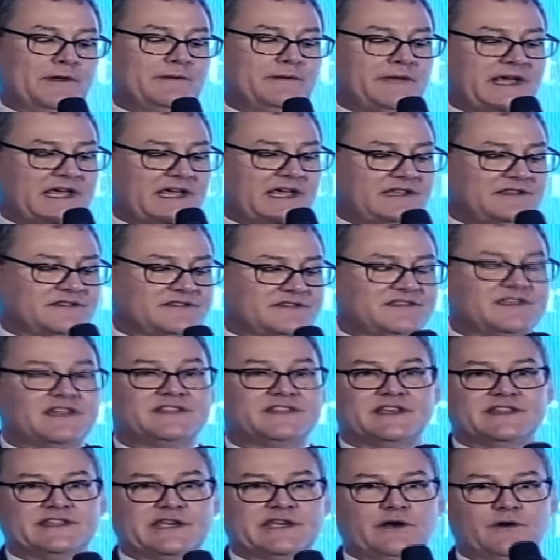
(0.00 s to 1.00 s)
means
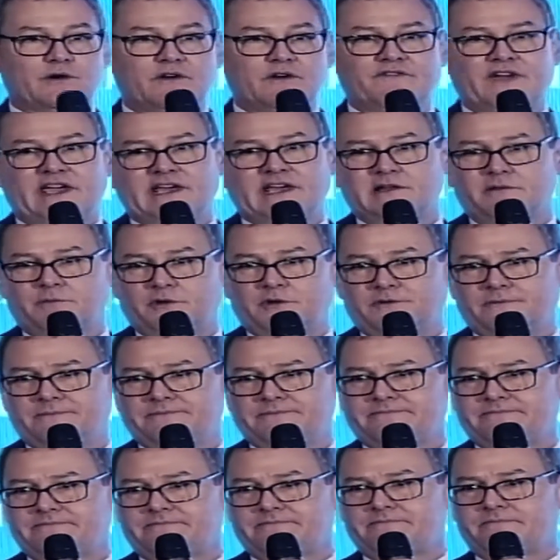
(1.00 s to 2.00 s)
that they are available,
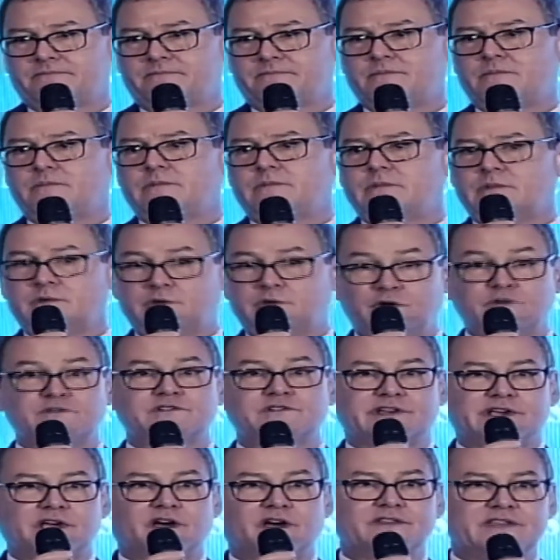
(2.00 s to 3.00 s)

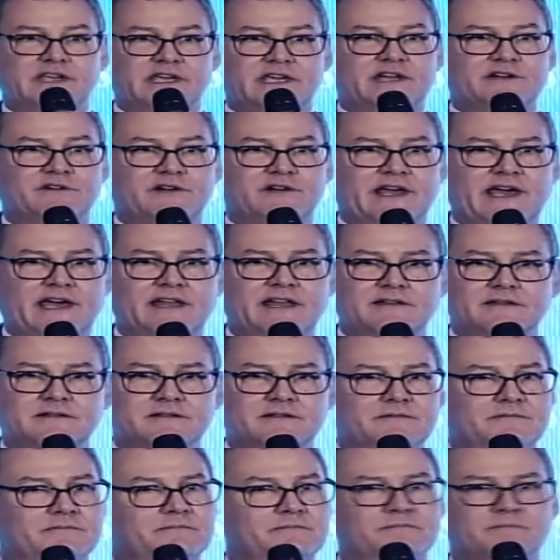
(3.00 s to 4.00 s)
usually on the internet,
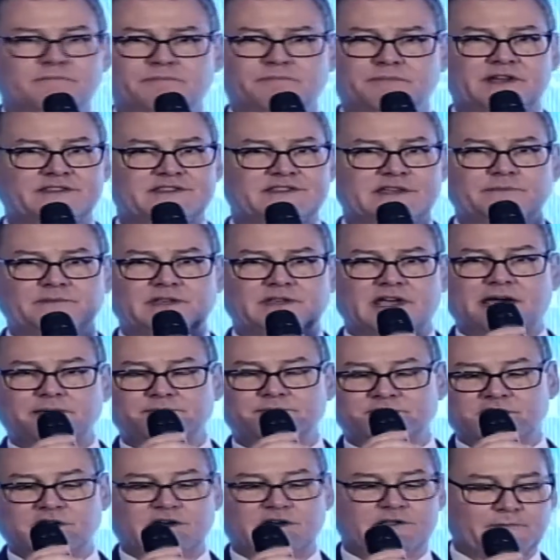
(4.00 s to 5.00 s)
but sometimes
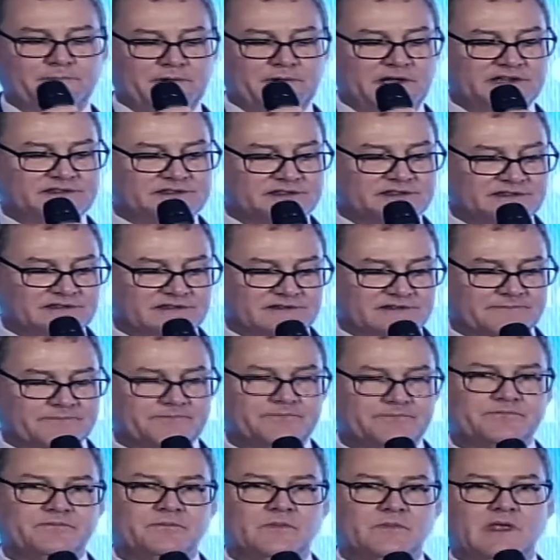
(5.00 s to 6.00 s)
in other places,
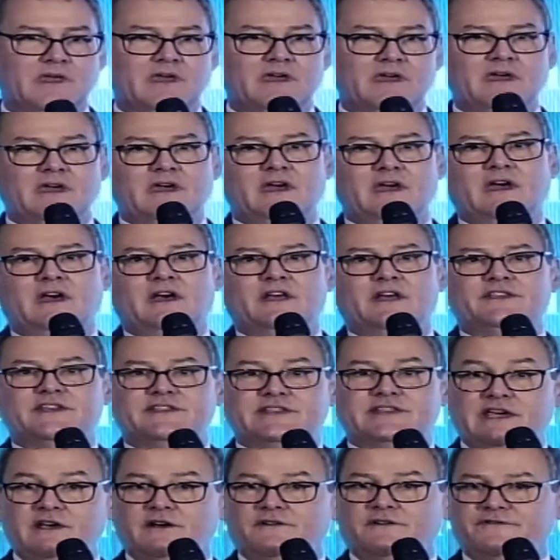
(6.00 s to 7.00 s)
that
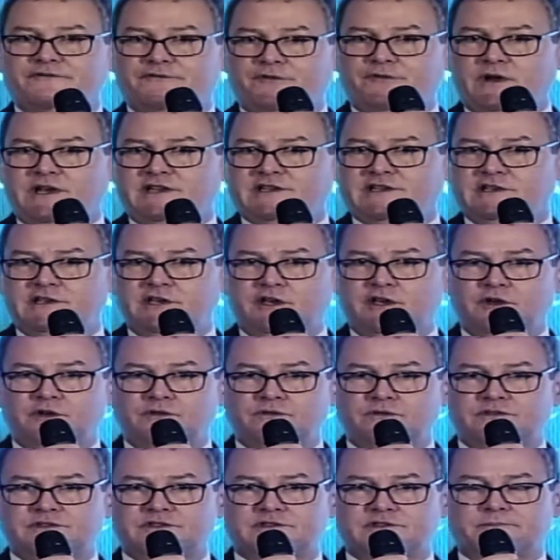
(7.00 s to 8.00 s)
they are free to
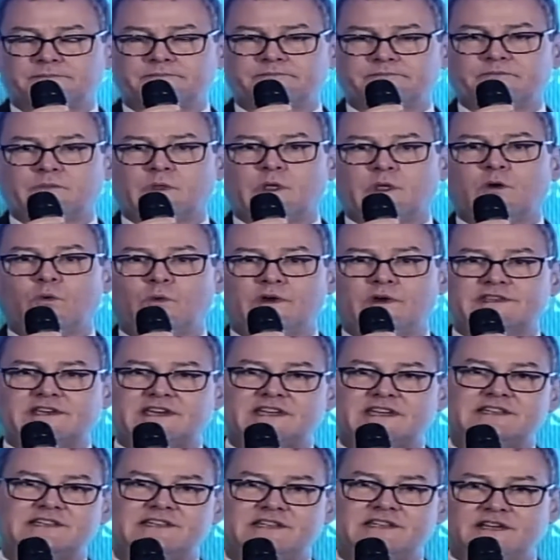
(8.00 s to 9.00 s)
use with
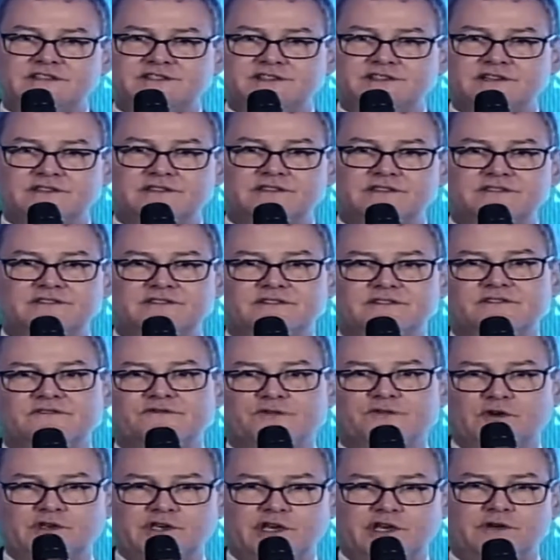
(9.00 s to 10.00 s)
conditions
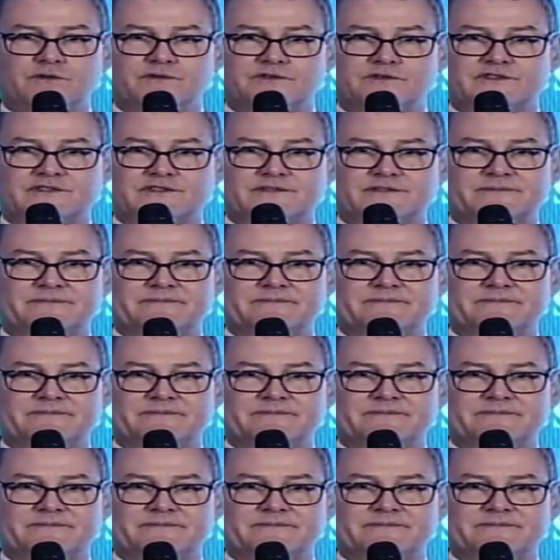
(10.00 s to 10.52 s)
for use.